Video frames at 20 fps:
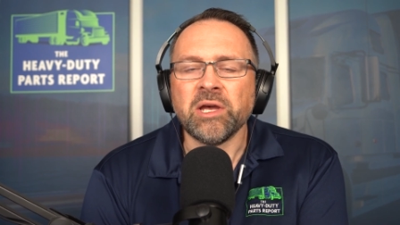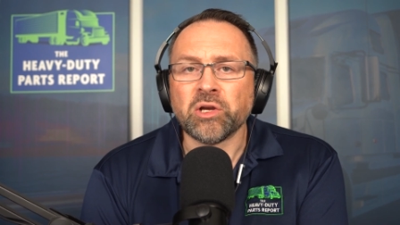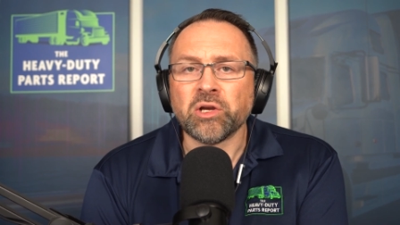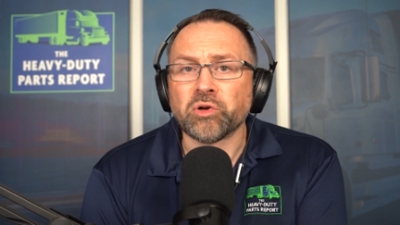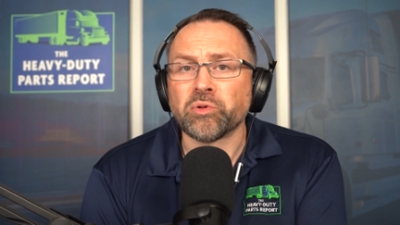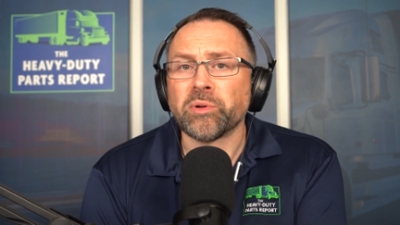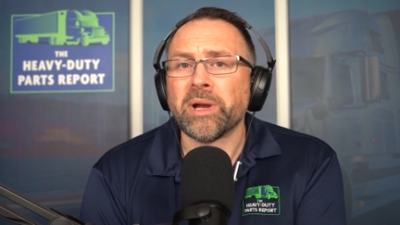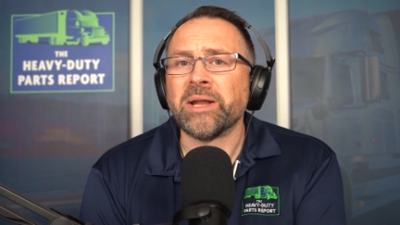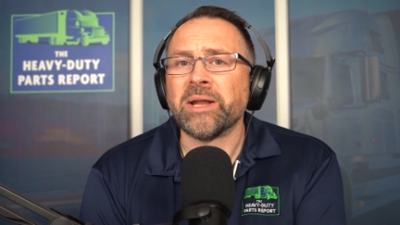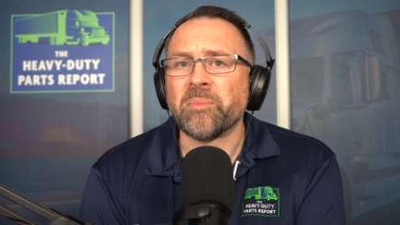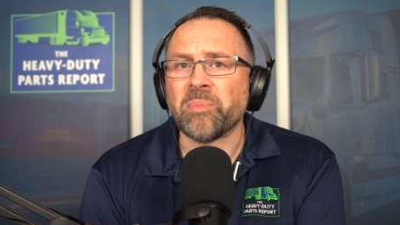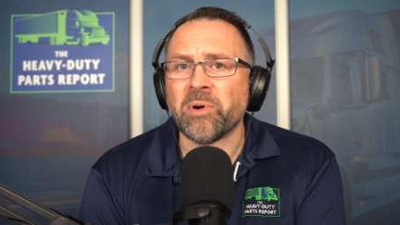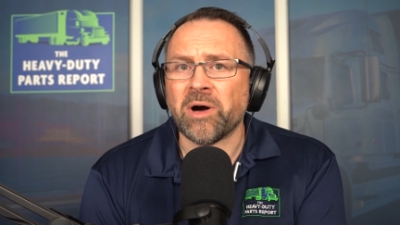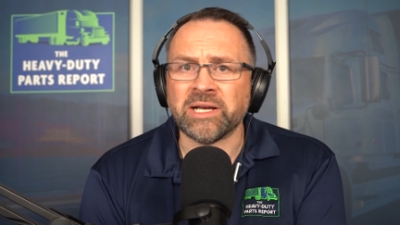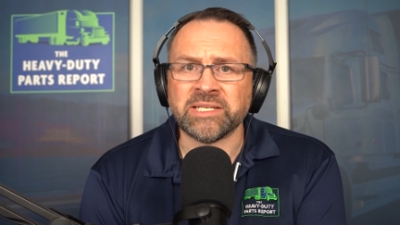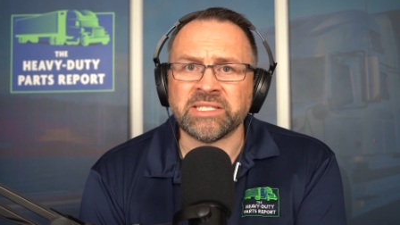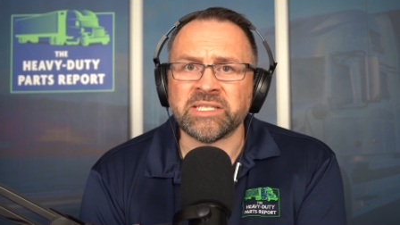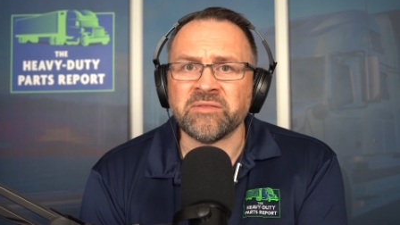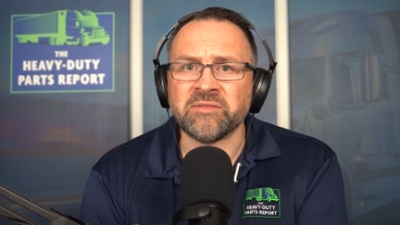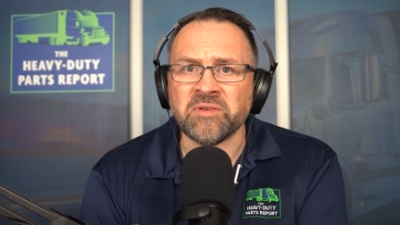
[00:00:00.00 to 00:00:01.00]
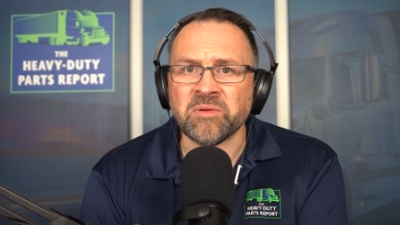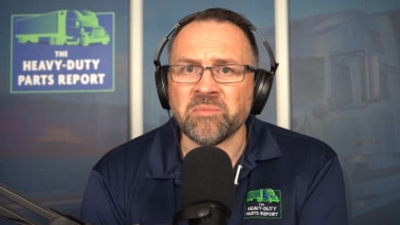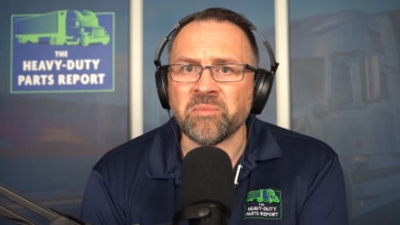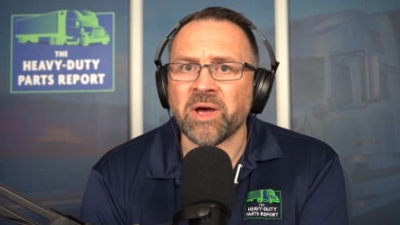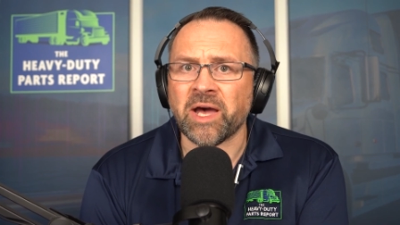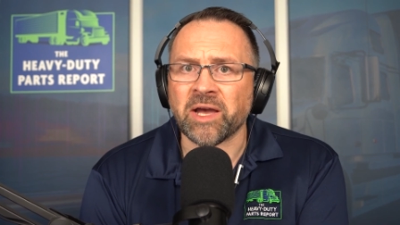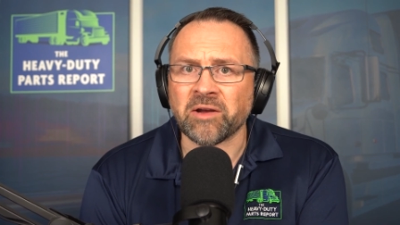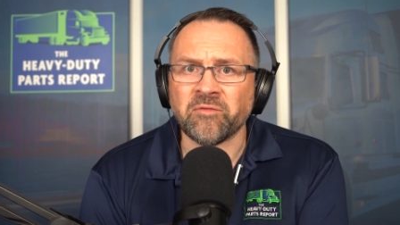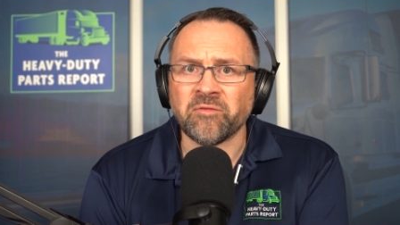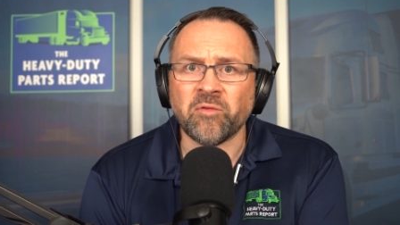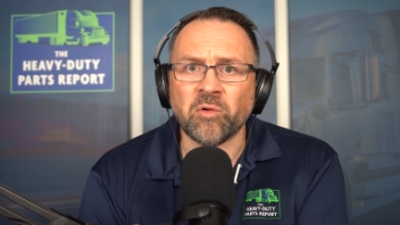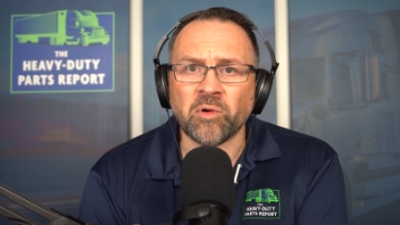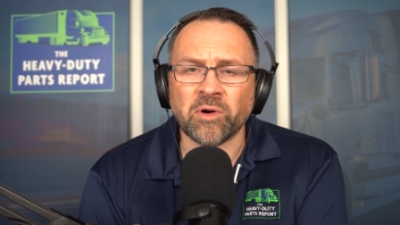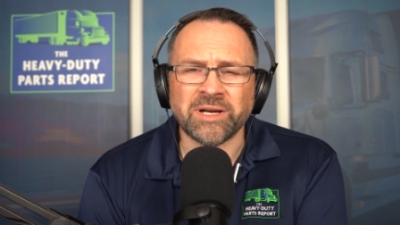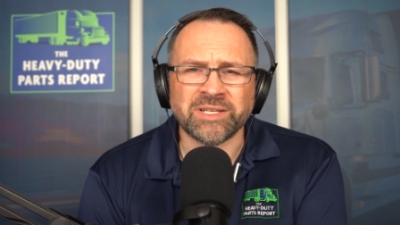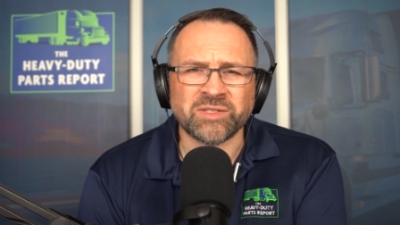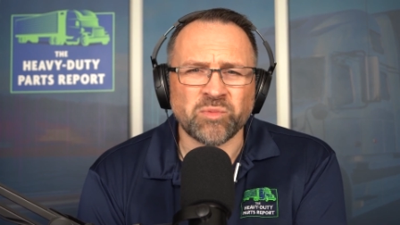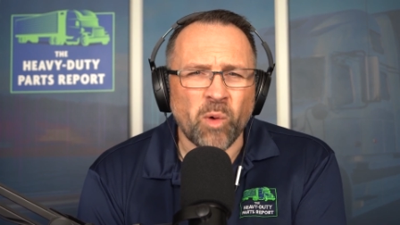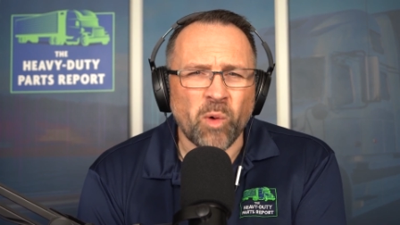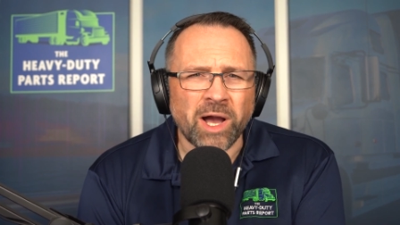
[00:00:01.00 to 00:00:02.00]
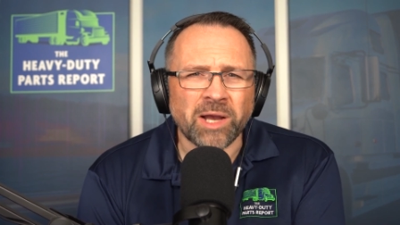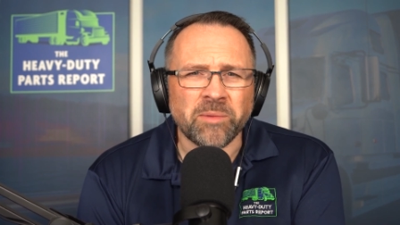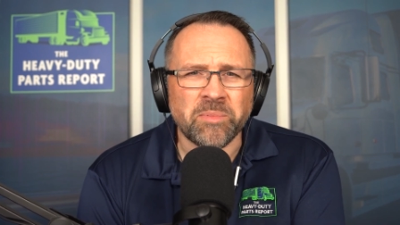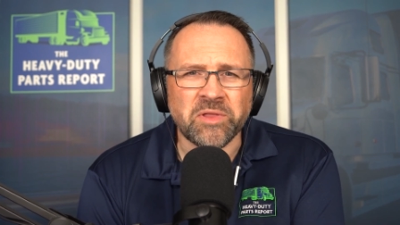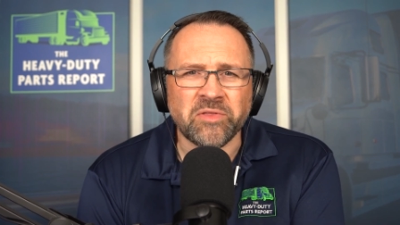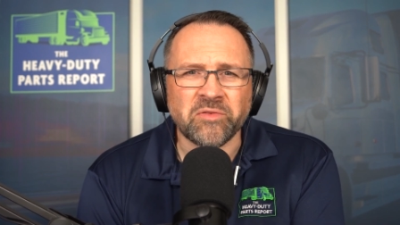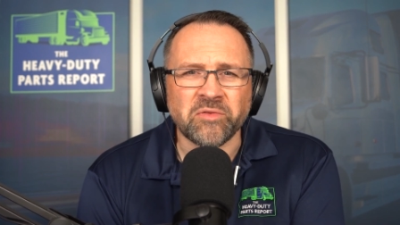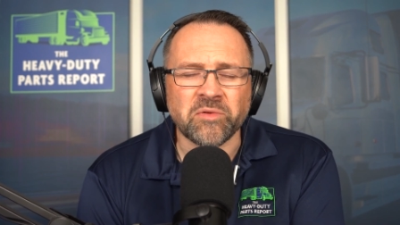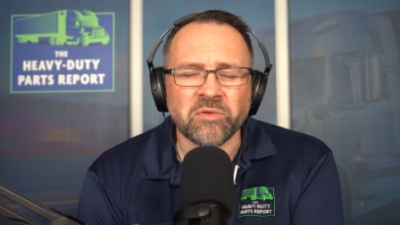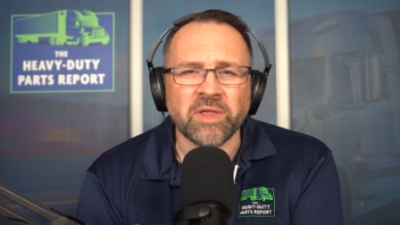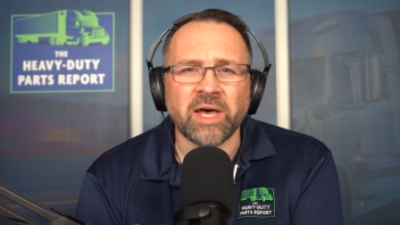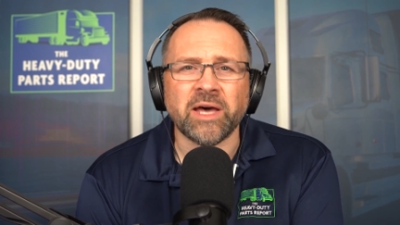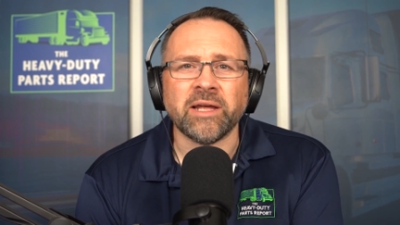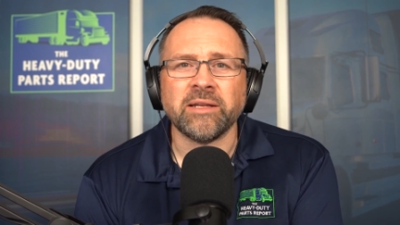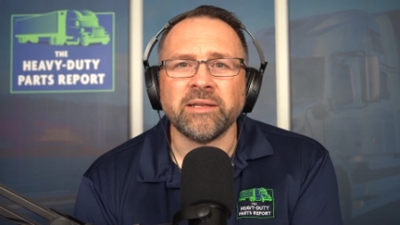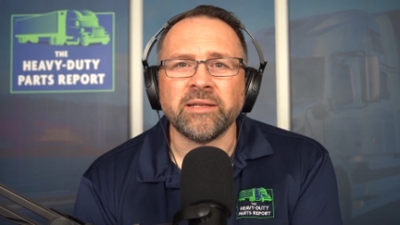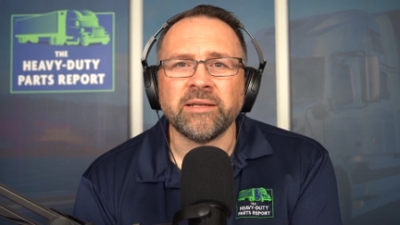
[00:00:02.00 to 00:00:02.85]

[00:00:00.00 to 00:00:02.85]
create a positive impact for us? Walk me through that.